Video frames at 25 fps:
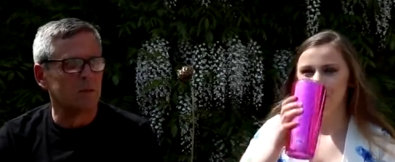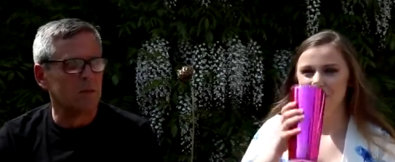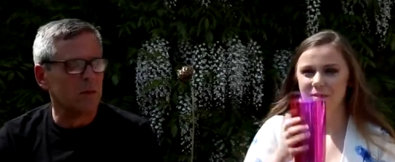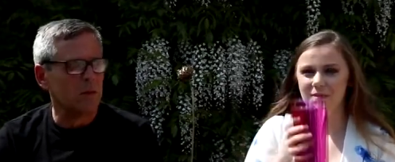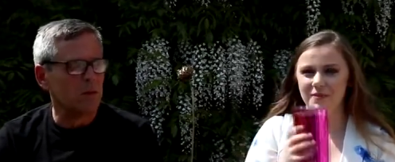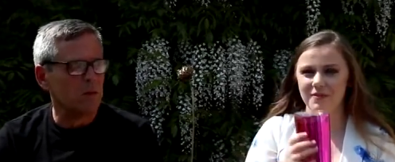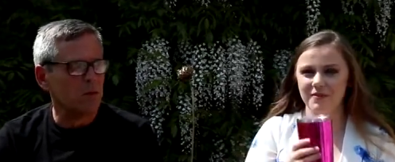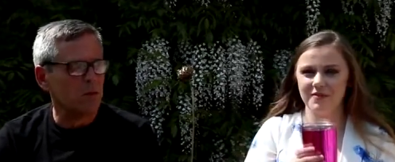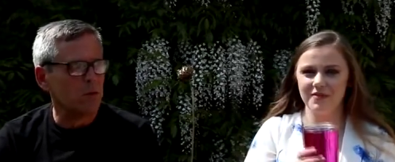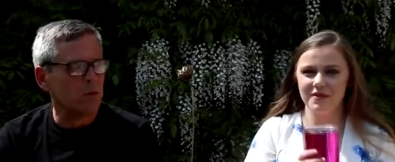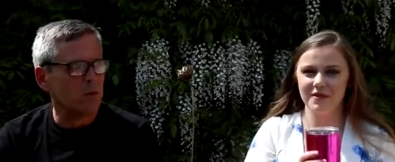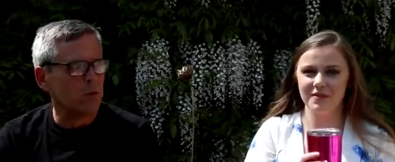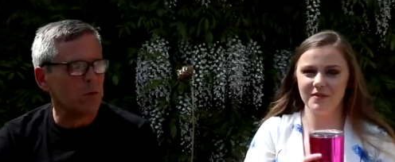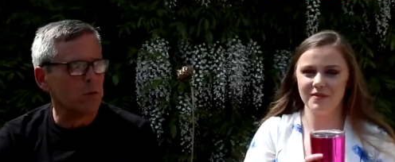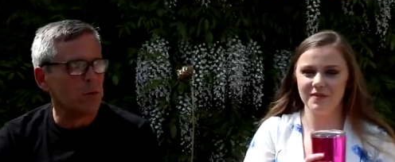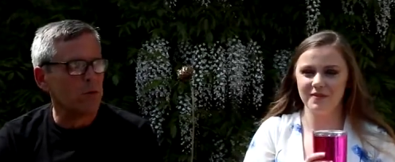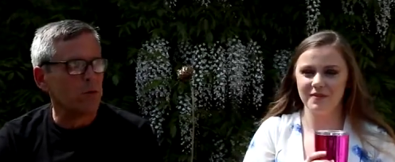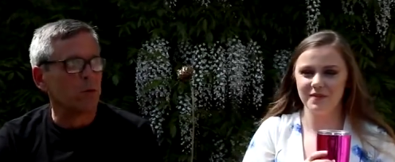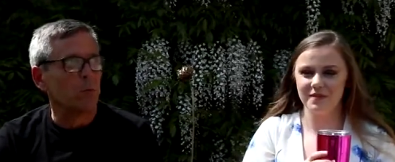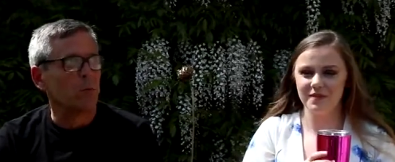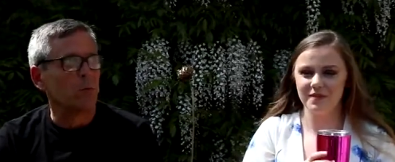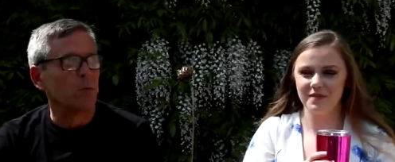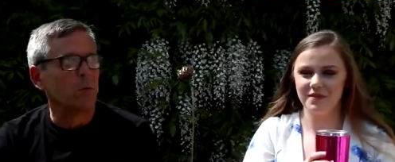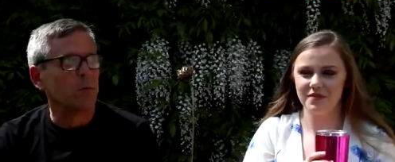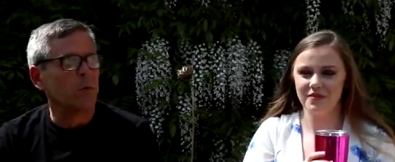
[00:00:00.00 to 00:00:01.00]
Speaker 1: about
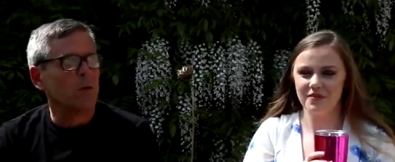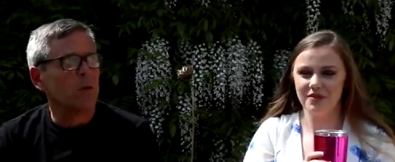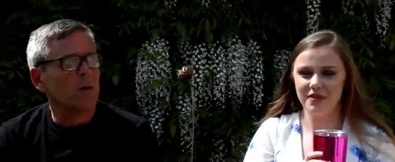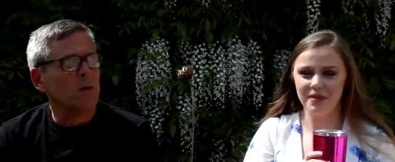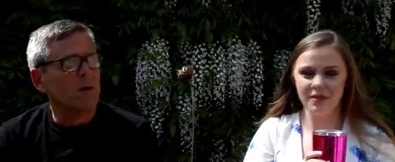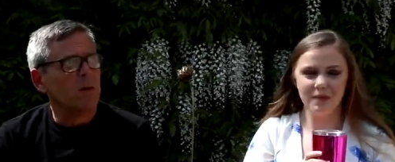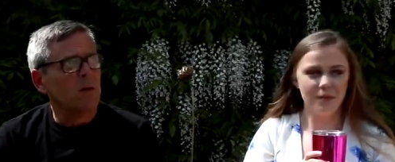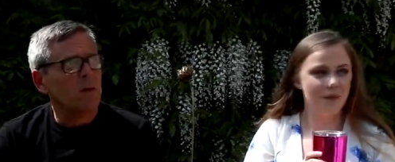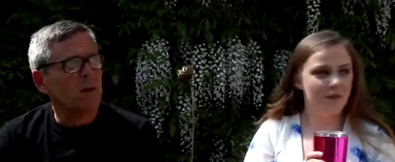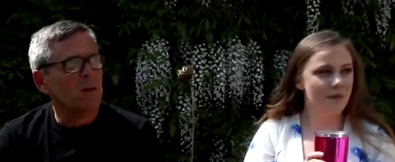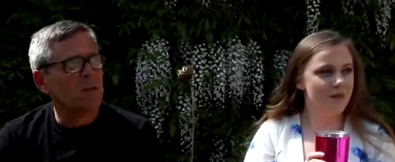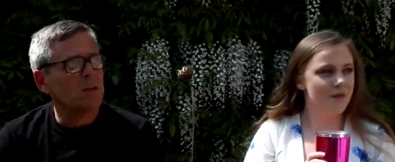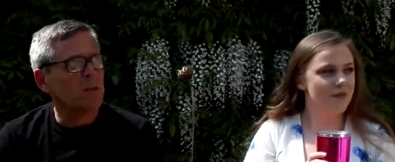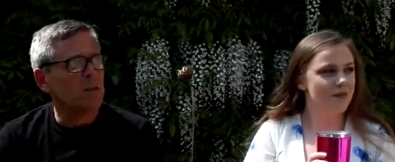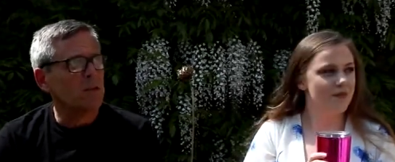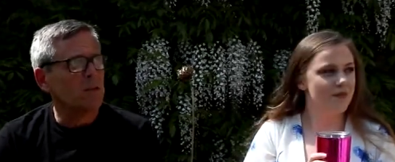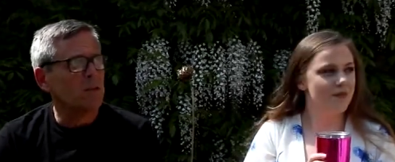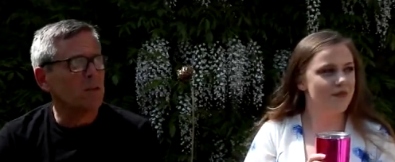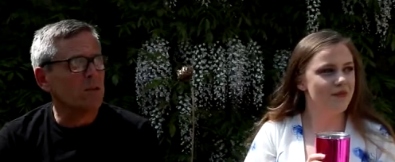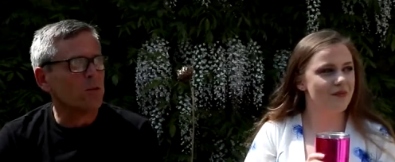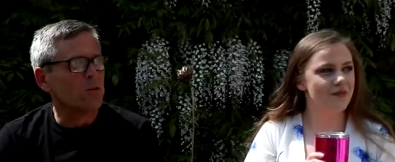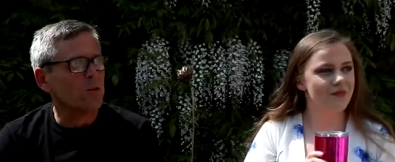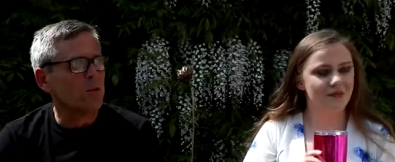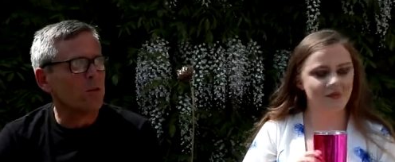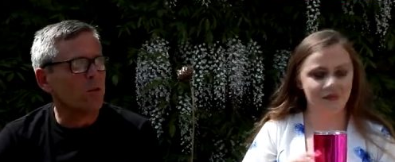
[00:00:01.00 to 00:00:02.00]
growing up. I think
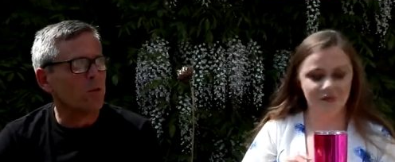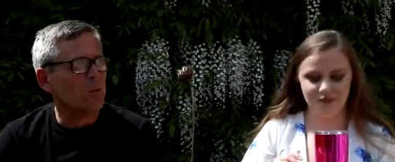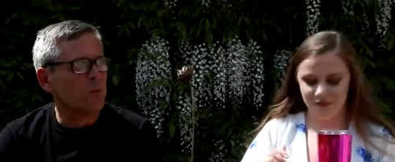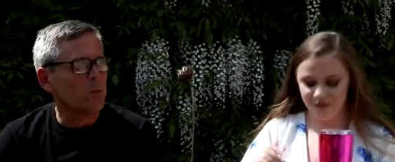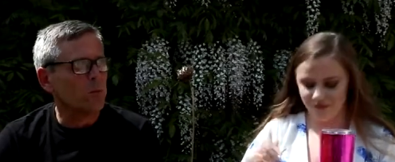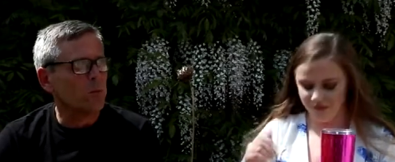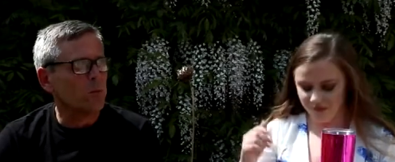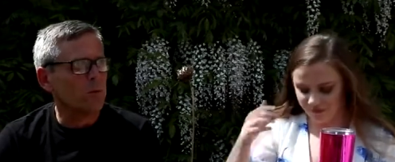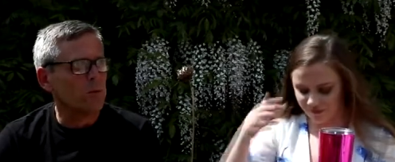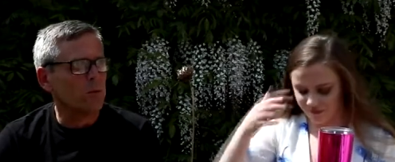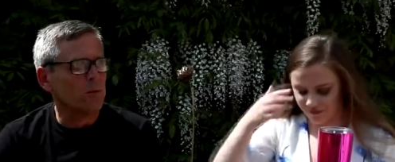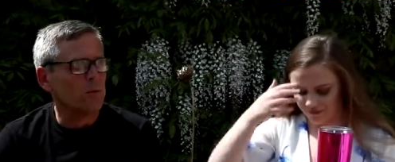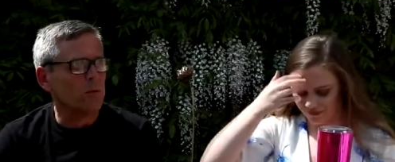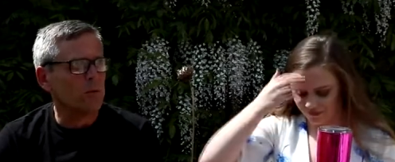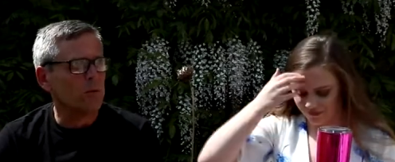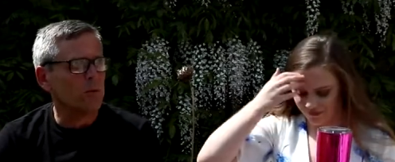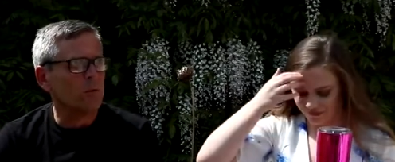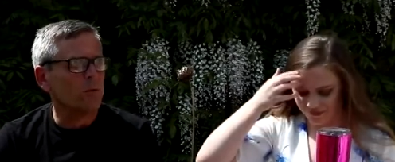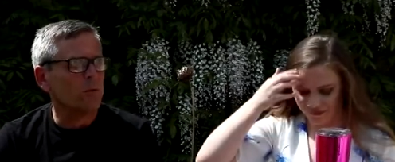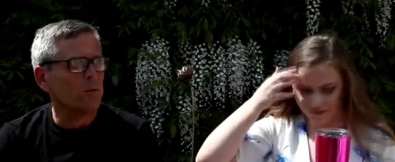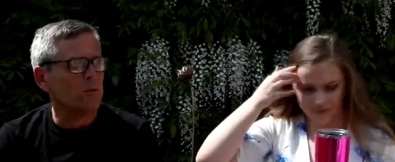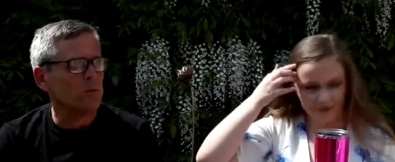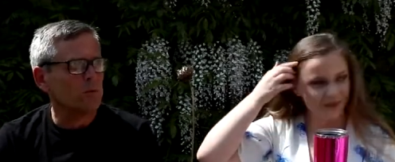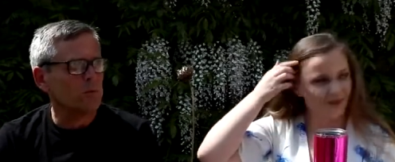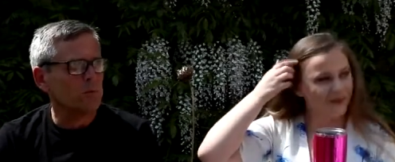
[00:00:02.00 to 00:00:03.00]
you grow at
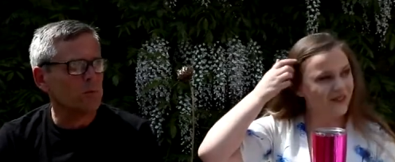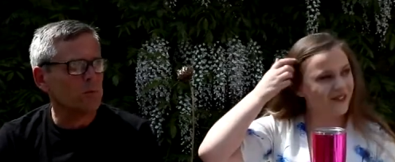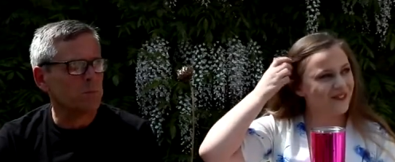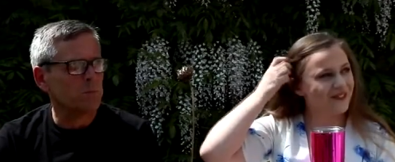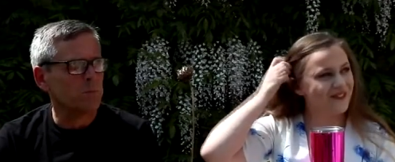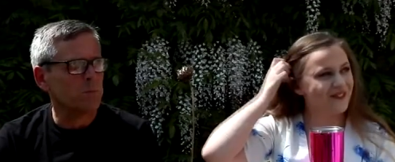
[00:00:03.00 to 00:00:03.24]
your own